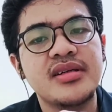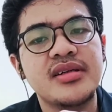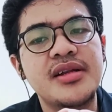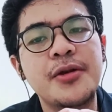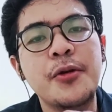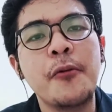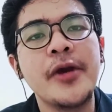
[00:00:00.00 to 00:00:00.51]

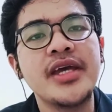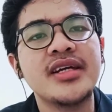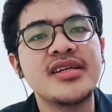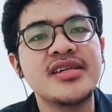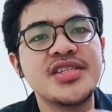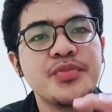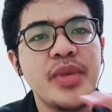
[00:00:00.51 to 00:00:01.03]
doing
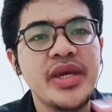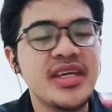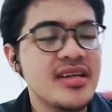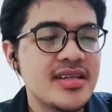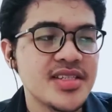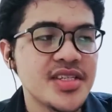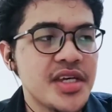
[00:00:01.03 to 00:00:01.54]
a speaking
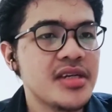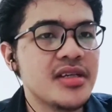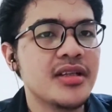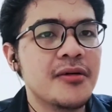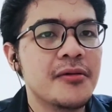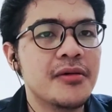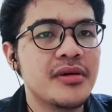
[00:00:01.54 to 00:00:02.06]
skill
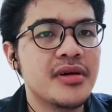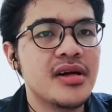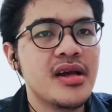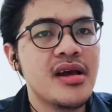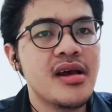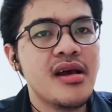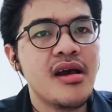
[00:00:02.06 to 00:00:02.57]
or
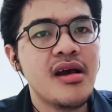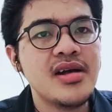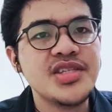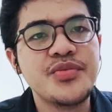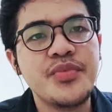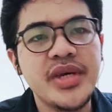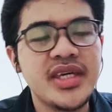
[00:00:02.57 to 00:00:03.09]

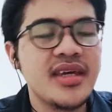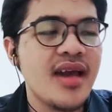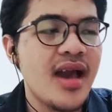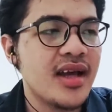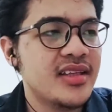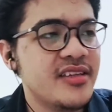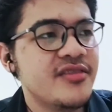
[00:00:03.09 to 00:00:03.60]
speaking
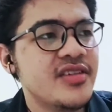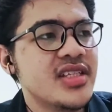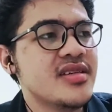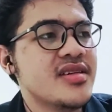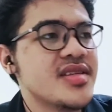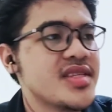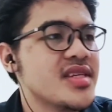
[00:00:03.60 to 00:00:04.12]

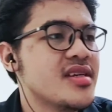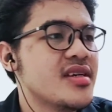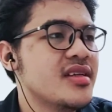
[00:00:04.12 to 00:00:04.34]
activities.